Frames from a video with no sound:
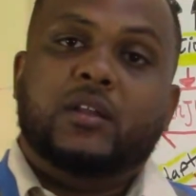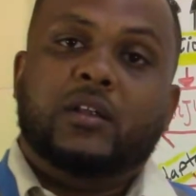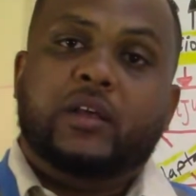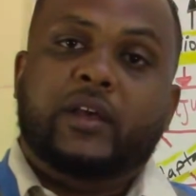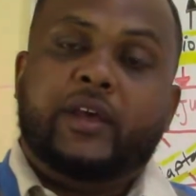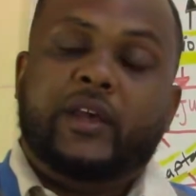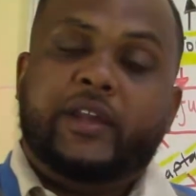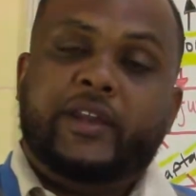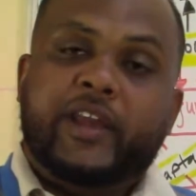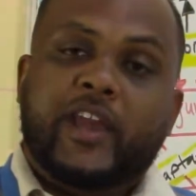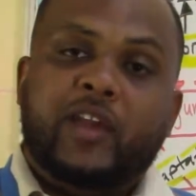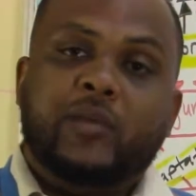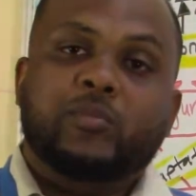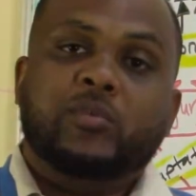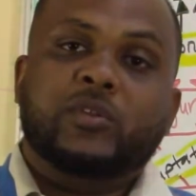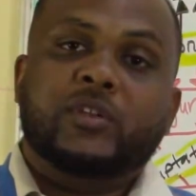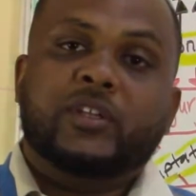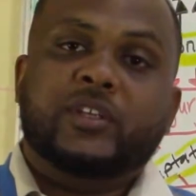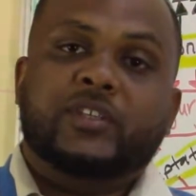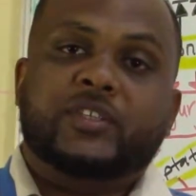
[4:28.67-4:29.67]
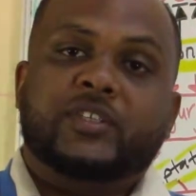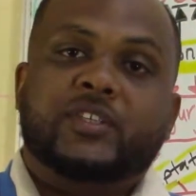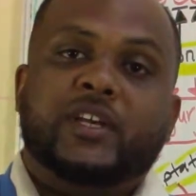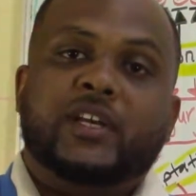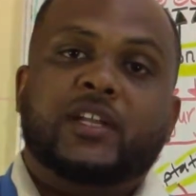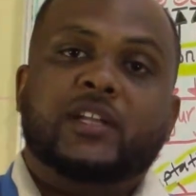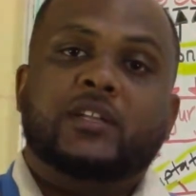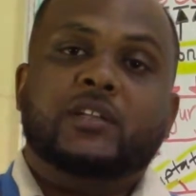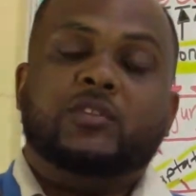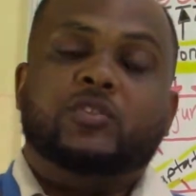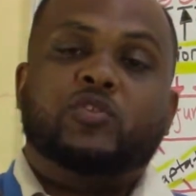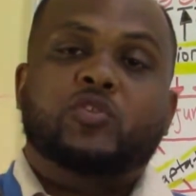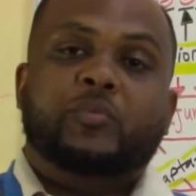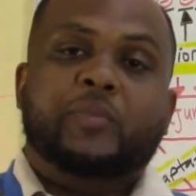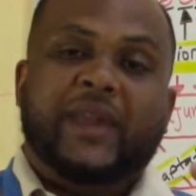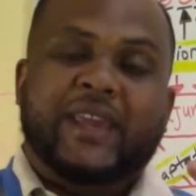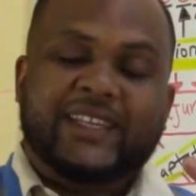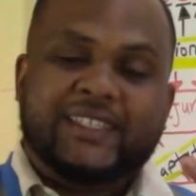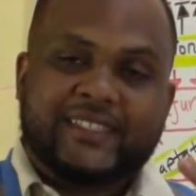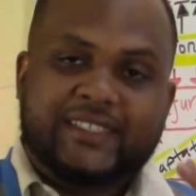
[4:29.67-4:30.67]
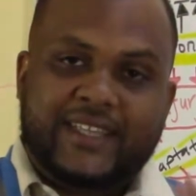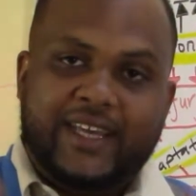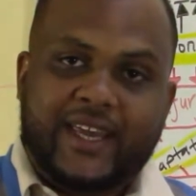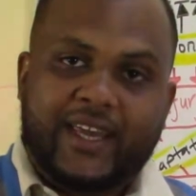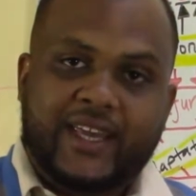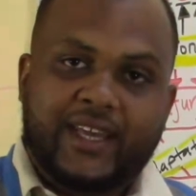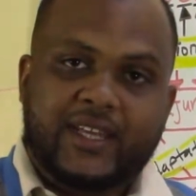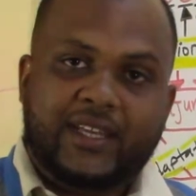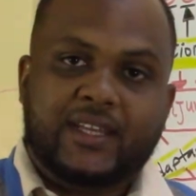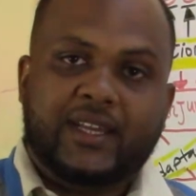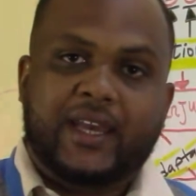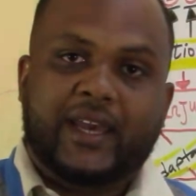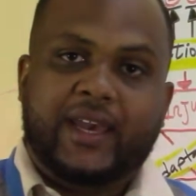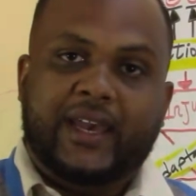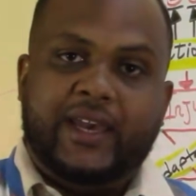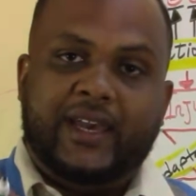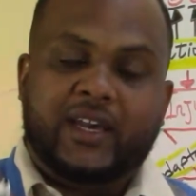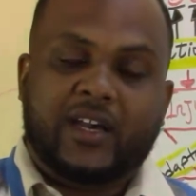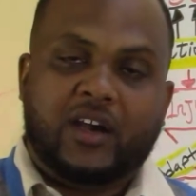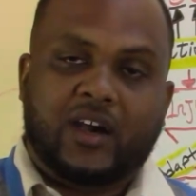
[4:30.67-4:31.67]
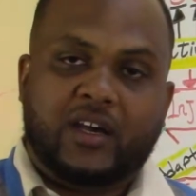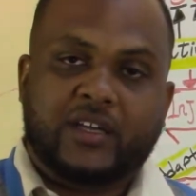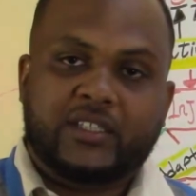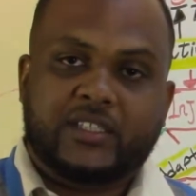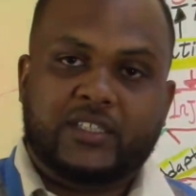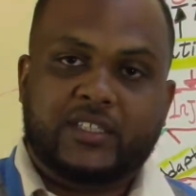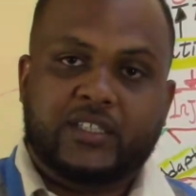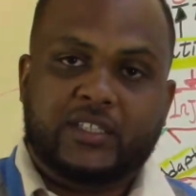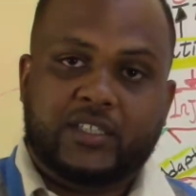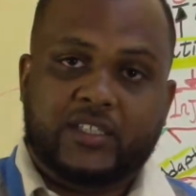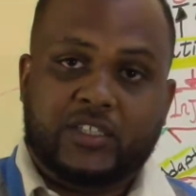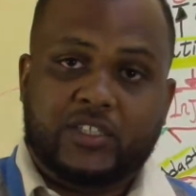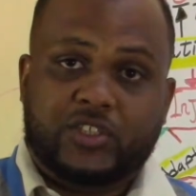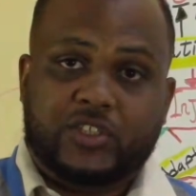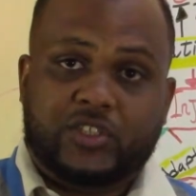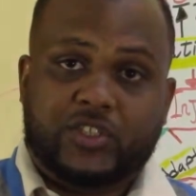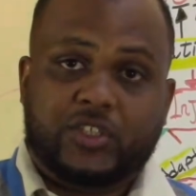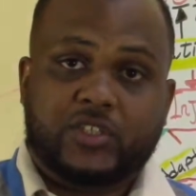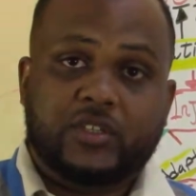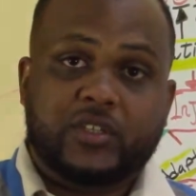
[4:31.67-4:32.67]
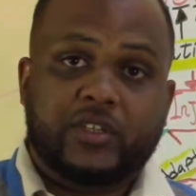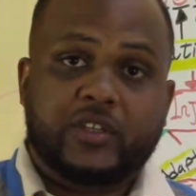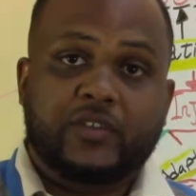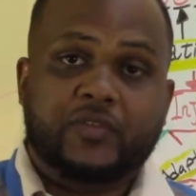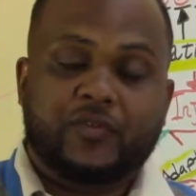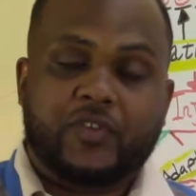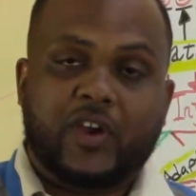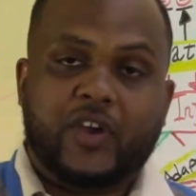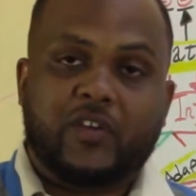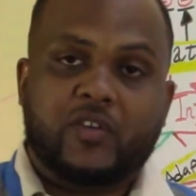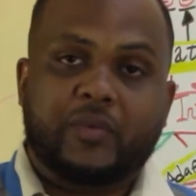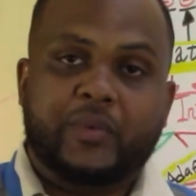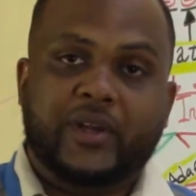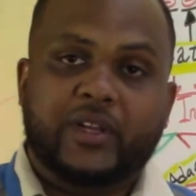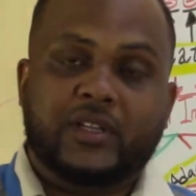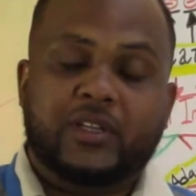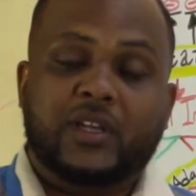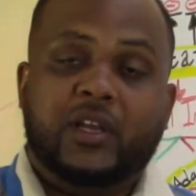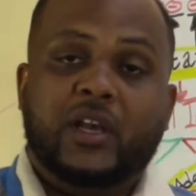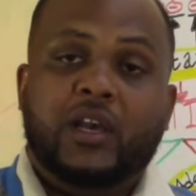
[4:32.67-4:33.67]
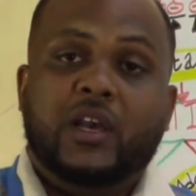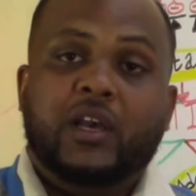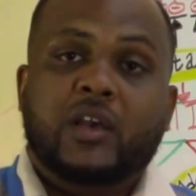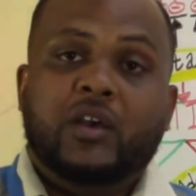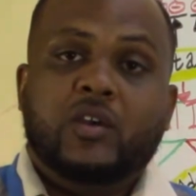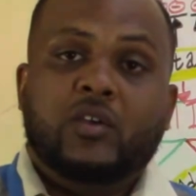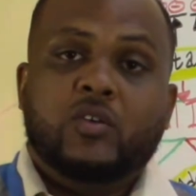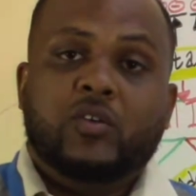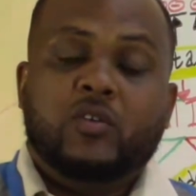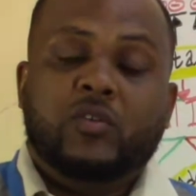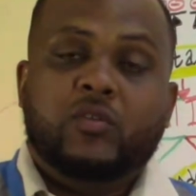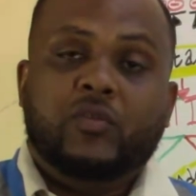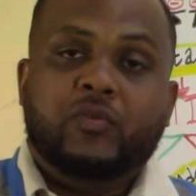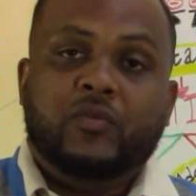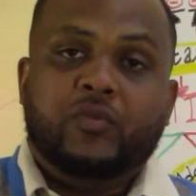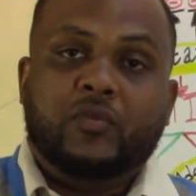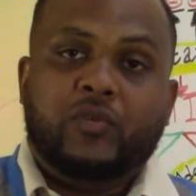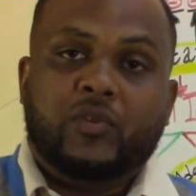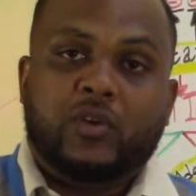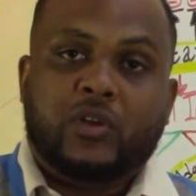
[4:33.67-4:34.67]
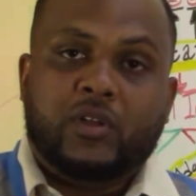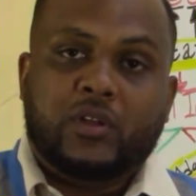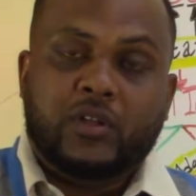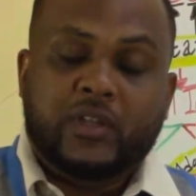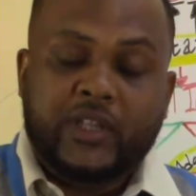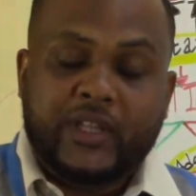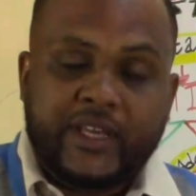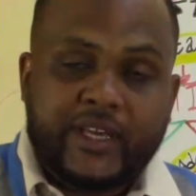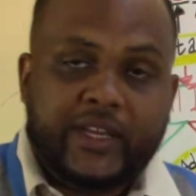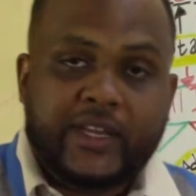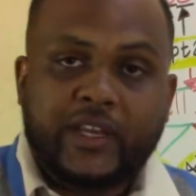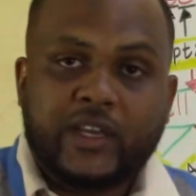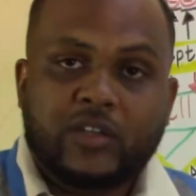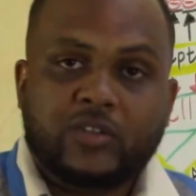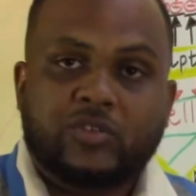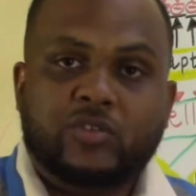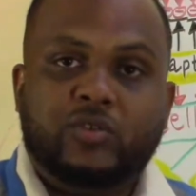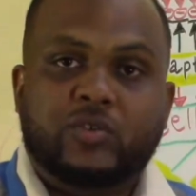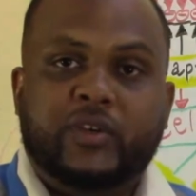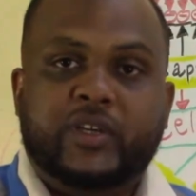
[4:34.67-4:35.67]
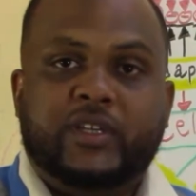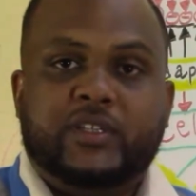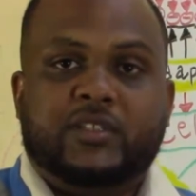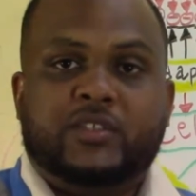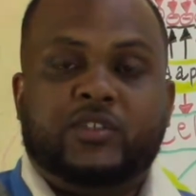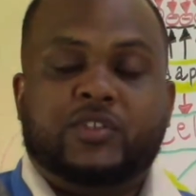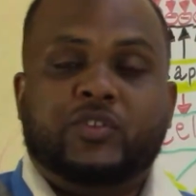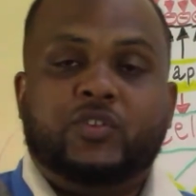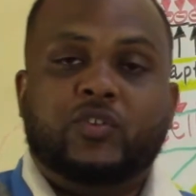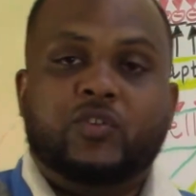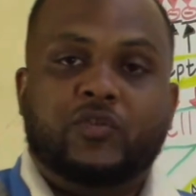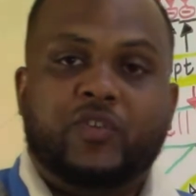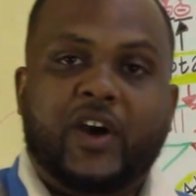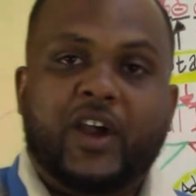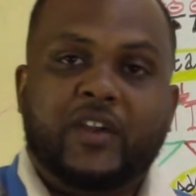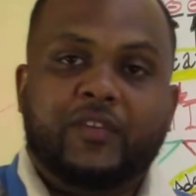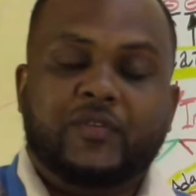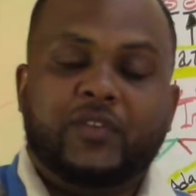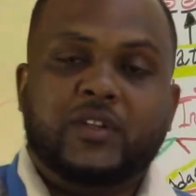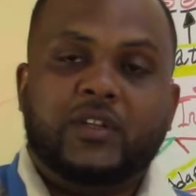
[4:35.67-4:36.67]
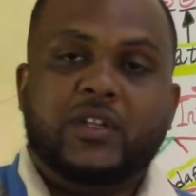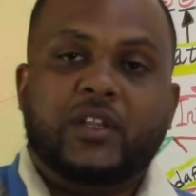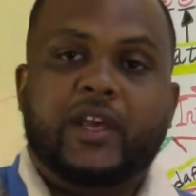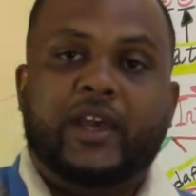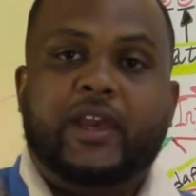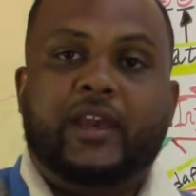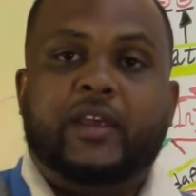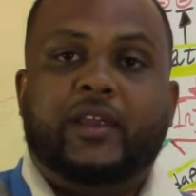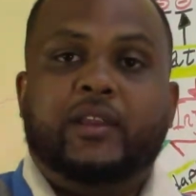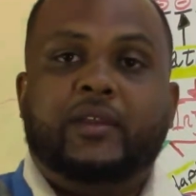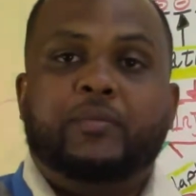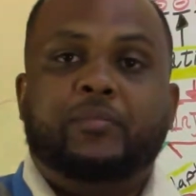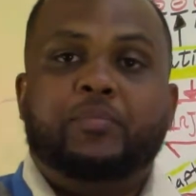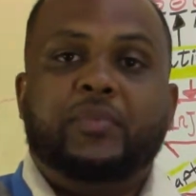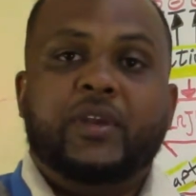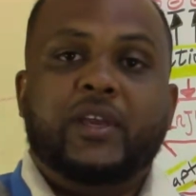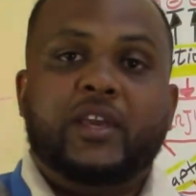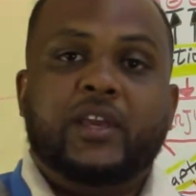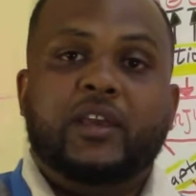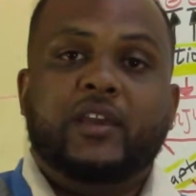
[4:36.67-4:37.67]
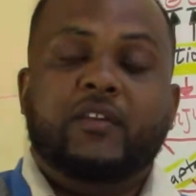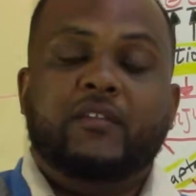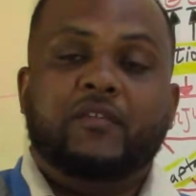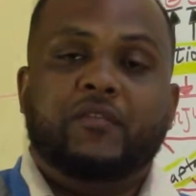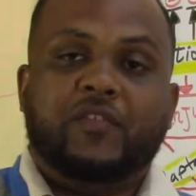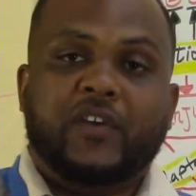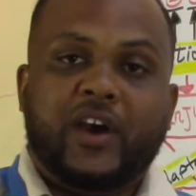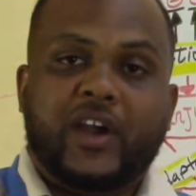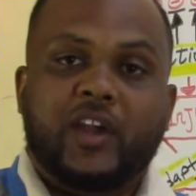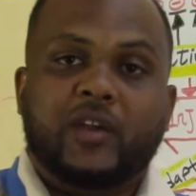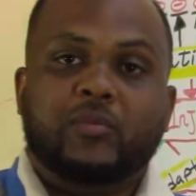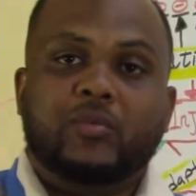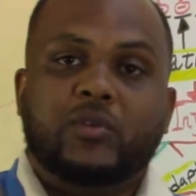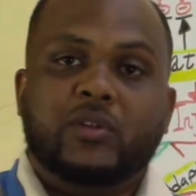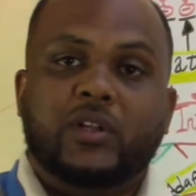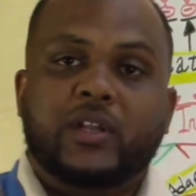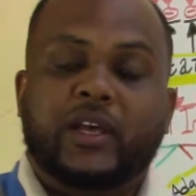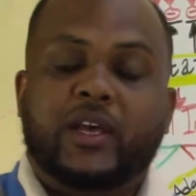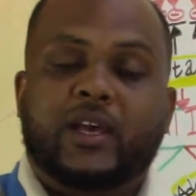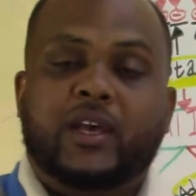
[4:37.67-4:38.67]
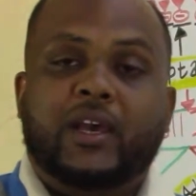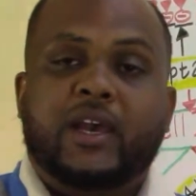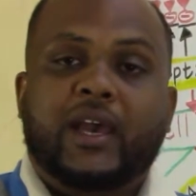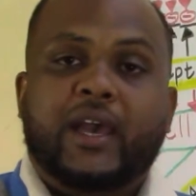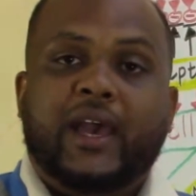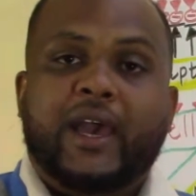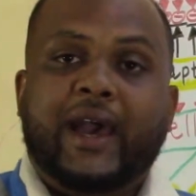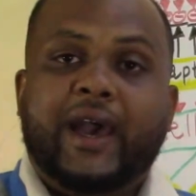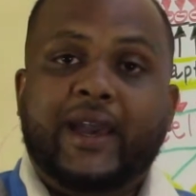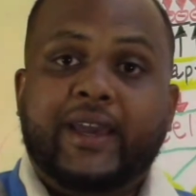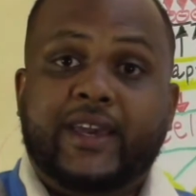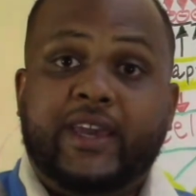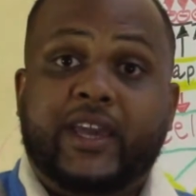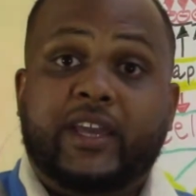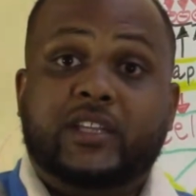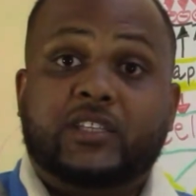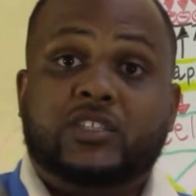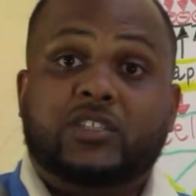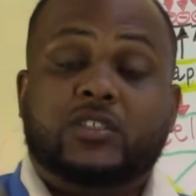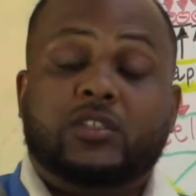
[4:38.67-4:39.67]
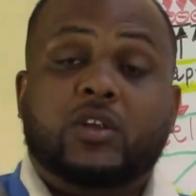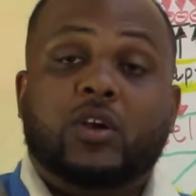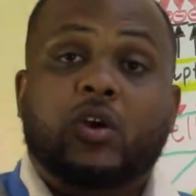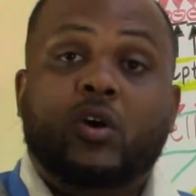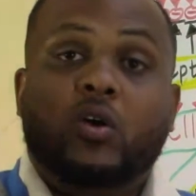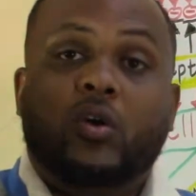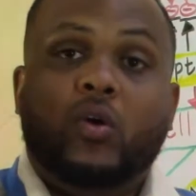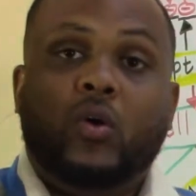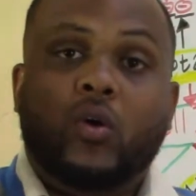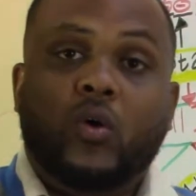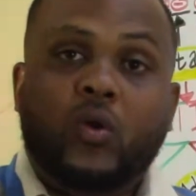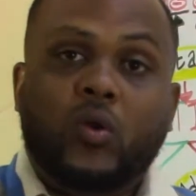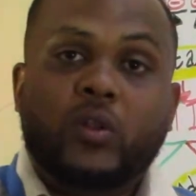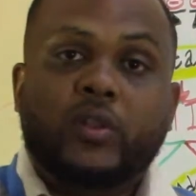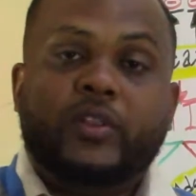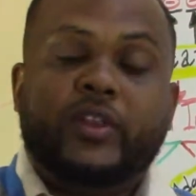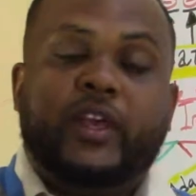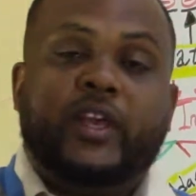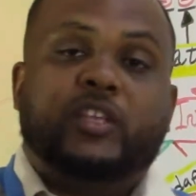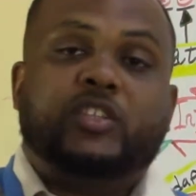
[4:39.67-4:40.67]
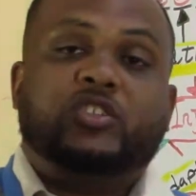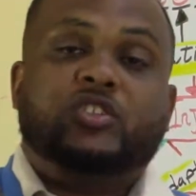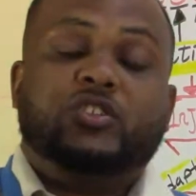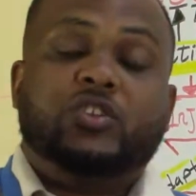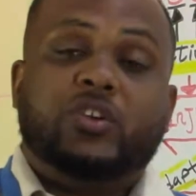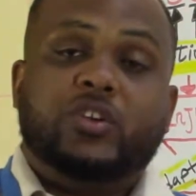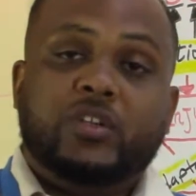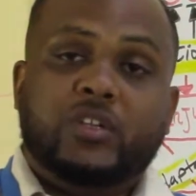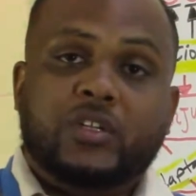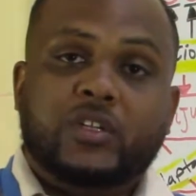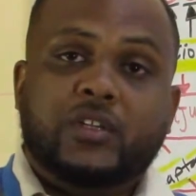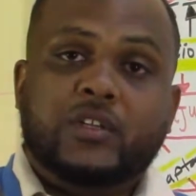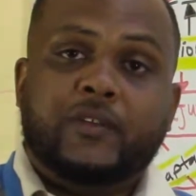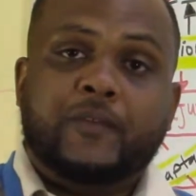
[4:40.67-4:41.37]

enable the cell to maintain a constant internal environment, leading to its survival and being viable against all the external